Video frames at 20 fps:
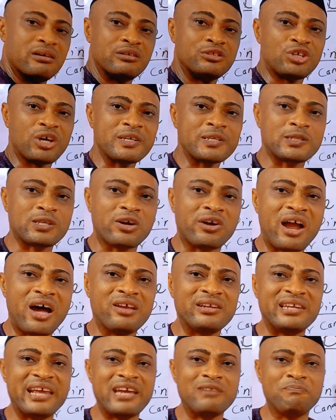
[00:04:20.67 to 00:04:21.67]
Just
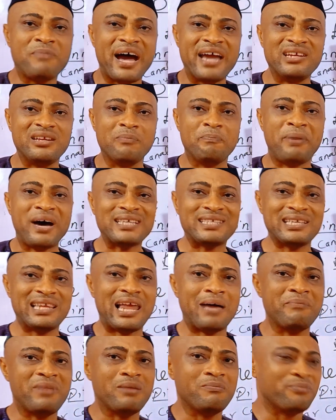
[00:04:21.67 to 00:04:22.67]
surrounded by the
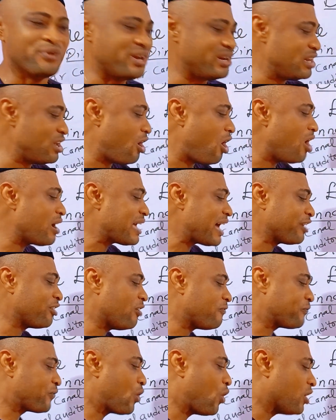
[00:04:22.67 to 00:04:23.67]
basilar membrane, the organ
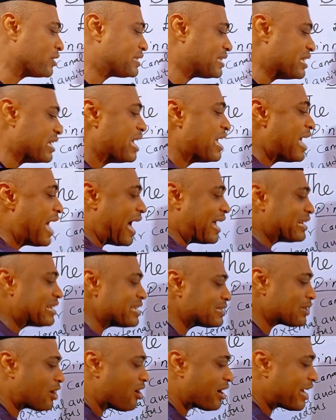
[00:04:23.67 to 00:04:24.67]
of Corti. And
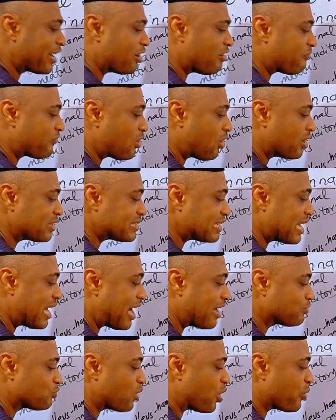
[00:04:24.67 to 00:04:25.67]
this organ of Corti
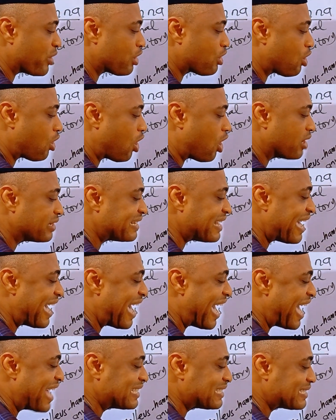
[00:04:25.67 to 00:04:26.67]
has what we call the
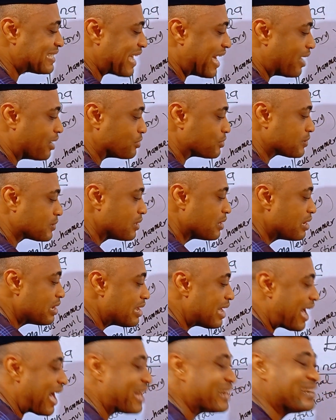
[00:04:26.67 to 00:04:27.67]
hair cells.
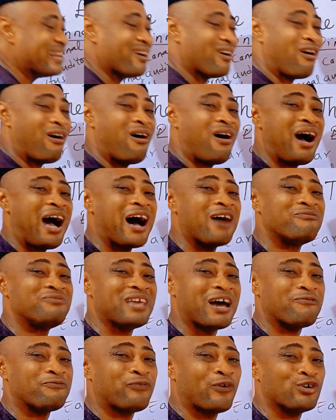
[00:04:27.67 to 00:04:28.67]
And they all have
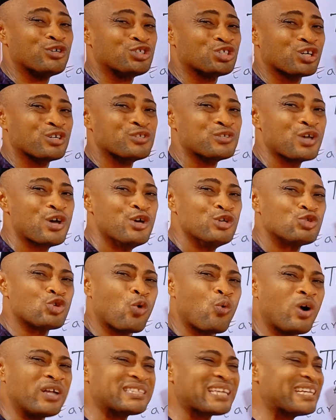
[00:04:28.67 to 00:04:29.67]
their functions.
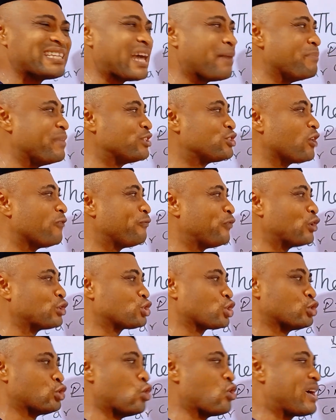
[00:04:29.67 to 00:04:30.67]
So what are their major
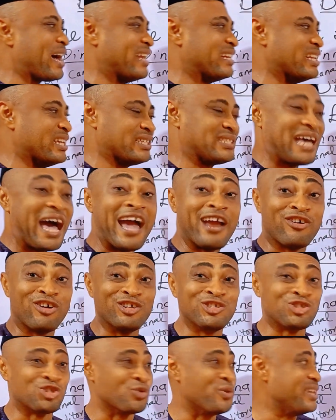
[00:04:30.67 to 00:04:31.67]
functions? Look at this. I
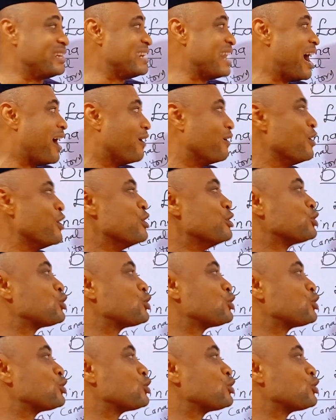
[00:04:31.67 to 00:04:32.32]
run through it now.